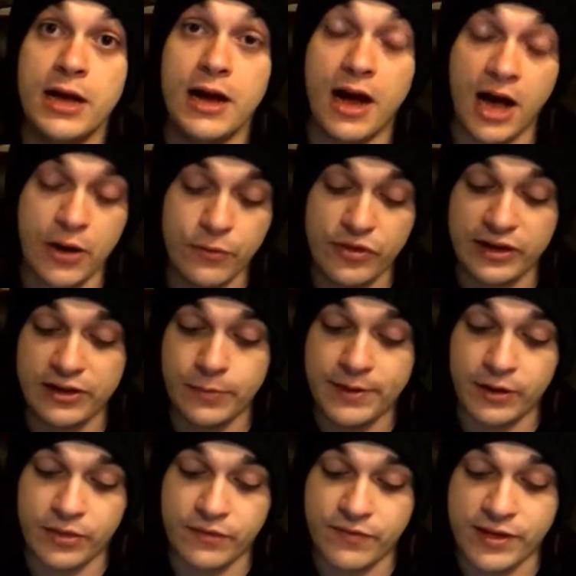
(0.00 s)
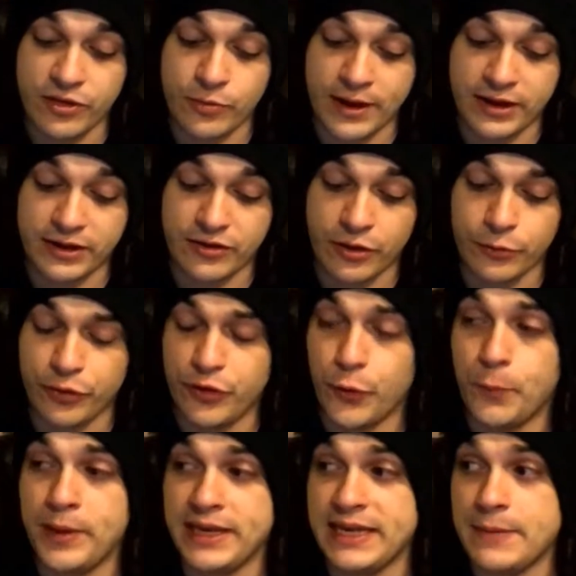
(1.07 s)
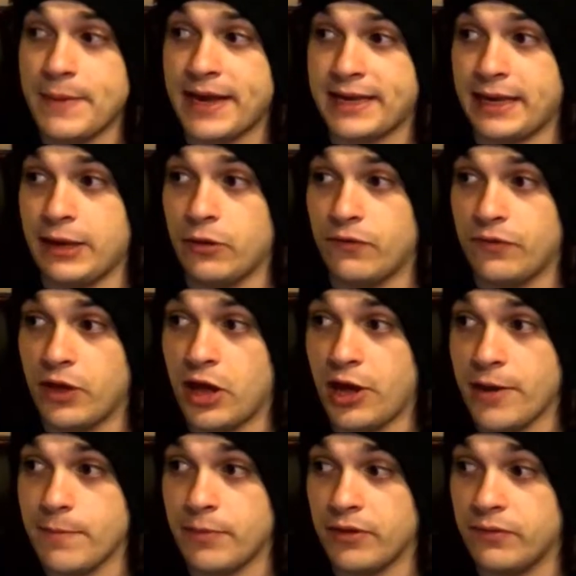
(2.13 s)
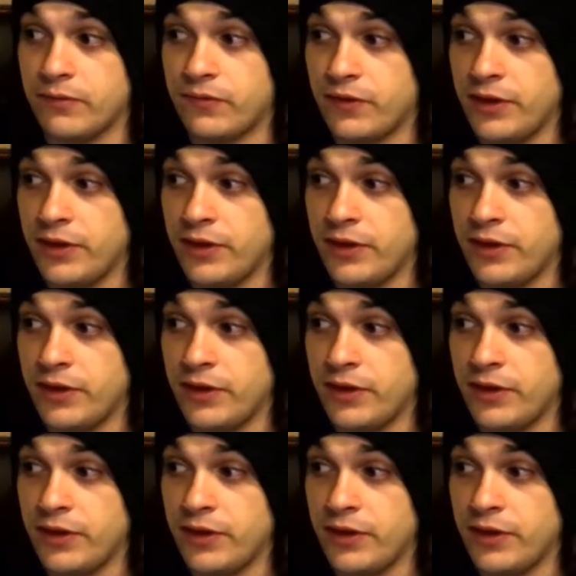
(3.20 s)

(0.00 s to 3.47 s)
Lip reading: I was a little bit on the fence about it because I was still piggybacking off the hype of,